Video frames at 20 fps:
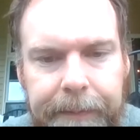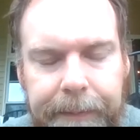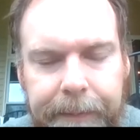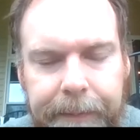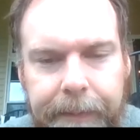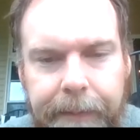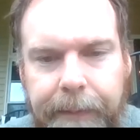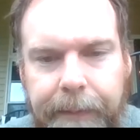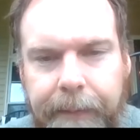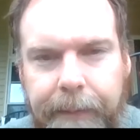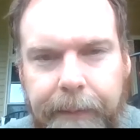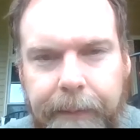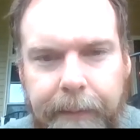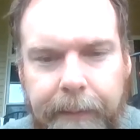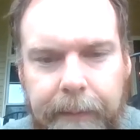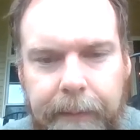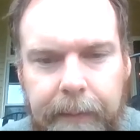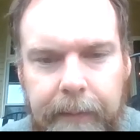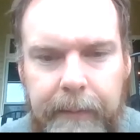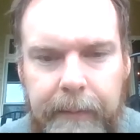
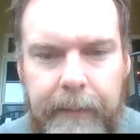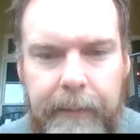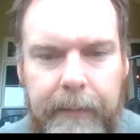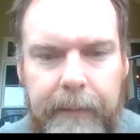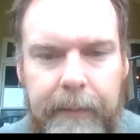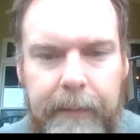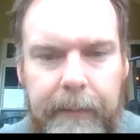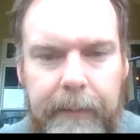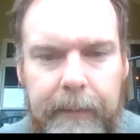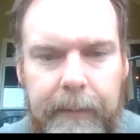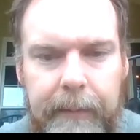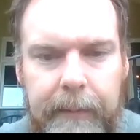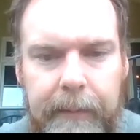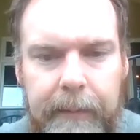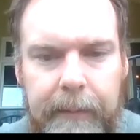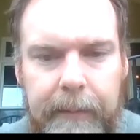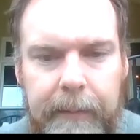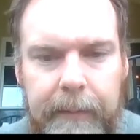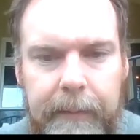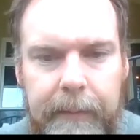
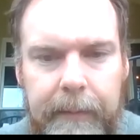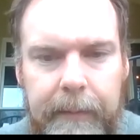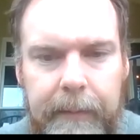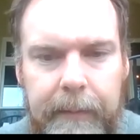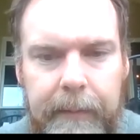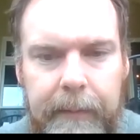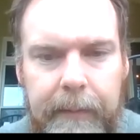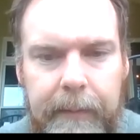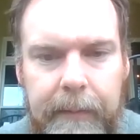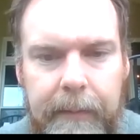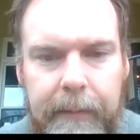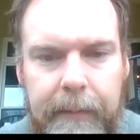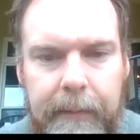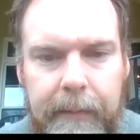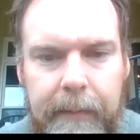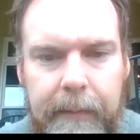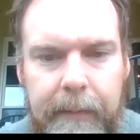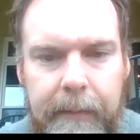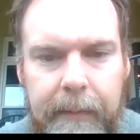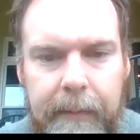
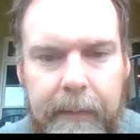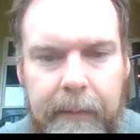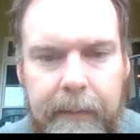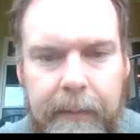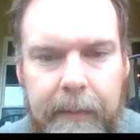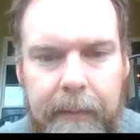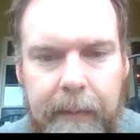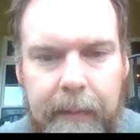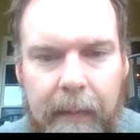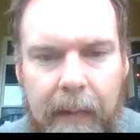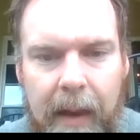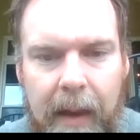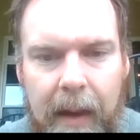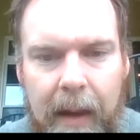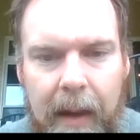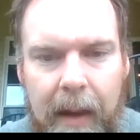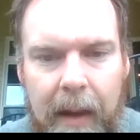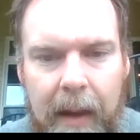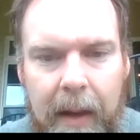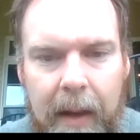
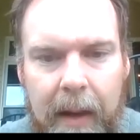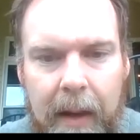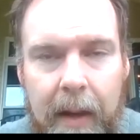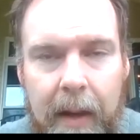(not speaking)